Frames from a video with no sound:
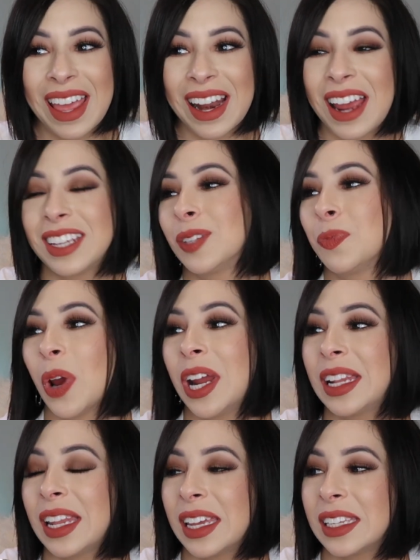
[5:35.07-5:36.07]
and I
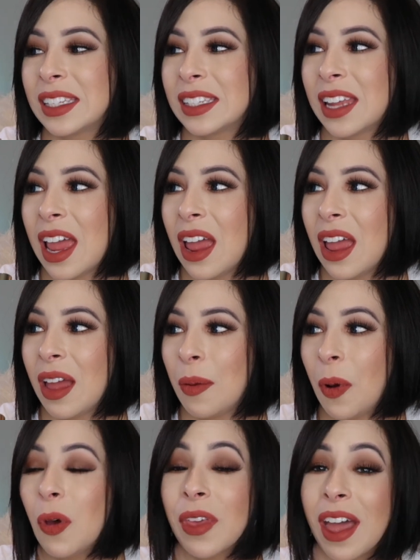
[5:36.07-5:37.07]
sprayed this
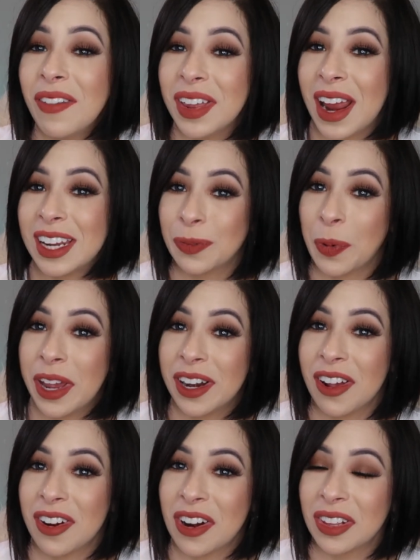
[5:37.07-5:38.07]
both Evan, and I sprayed
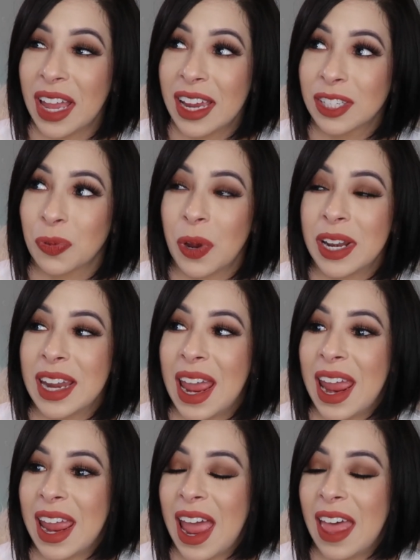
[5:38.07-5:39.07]
it on our legs one
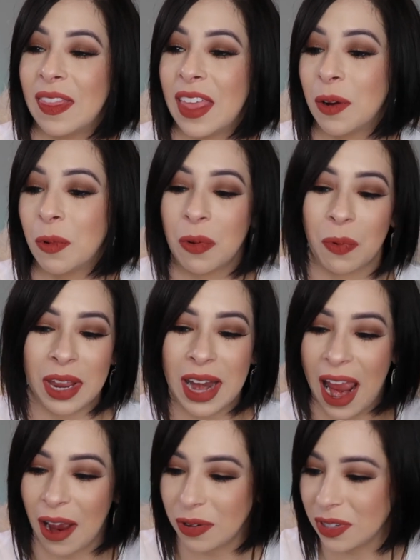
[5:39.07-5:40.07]
day and then we
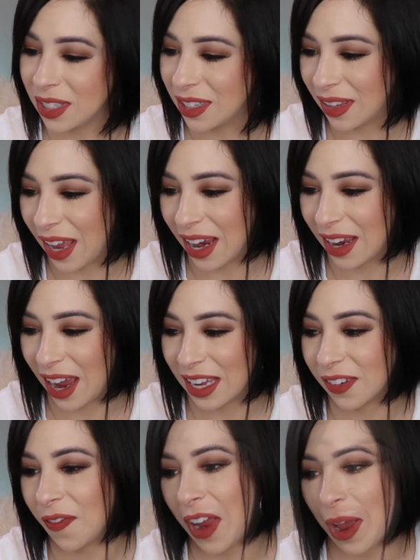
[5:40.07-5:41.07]
went out like
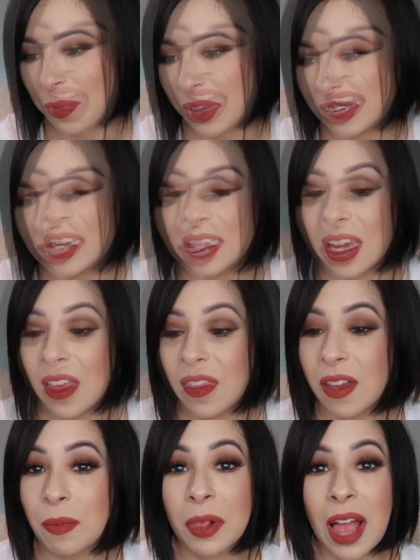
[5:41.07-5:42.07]
as a family and
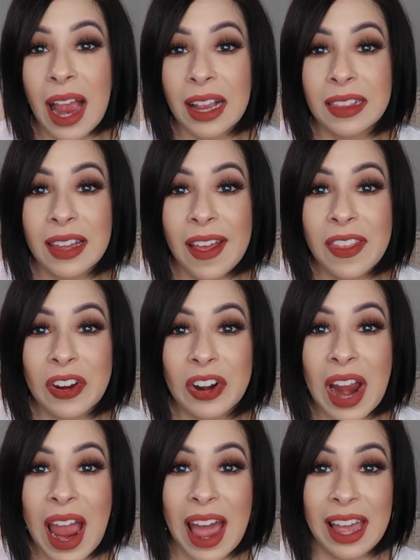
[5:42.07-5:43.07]
the black
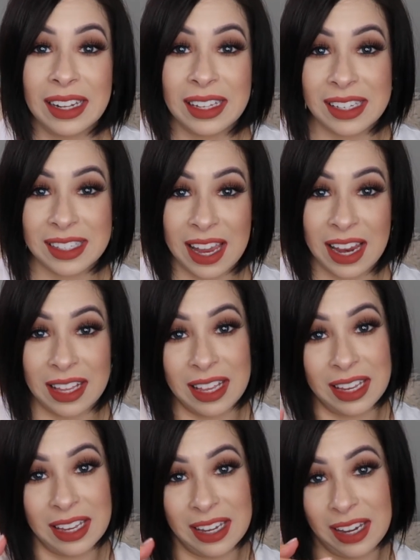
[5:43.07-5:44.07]
leather had these like
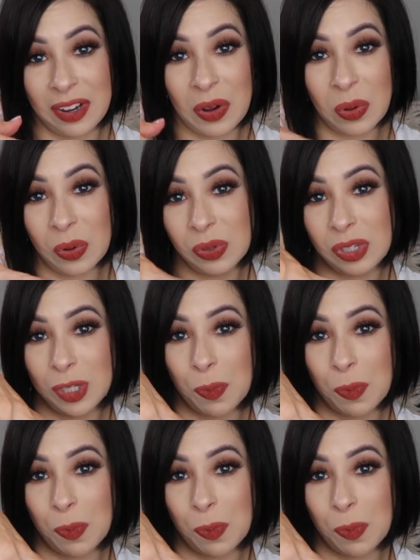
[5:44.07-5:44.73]
gold